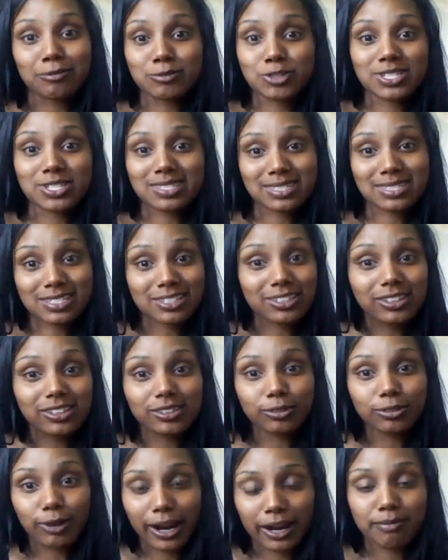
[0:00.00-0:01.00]
She's
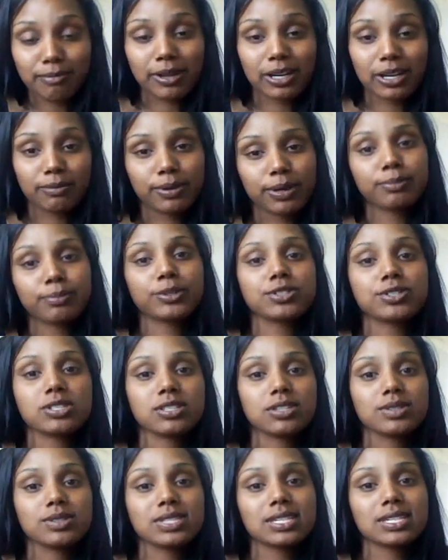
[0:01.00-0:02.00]
still recommending people
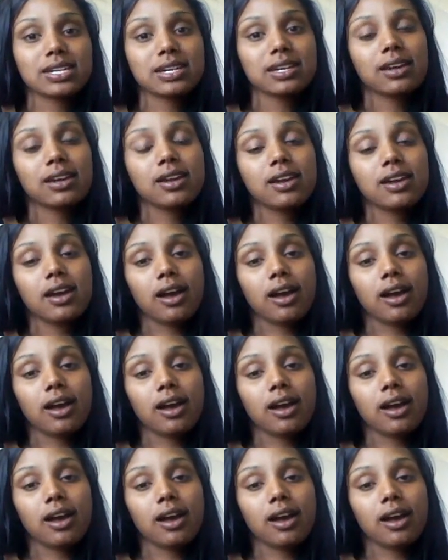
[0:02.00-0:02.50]
to use it.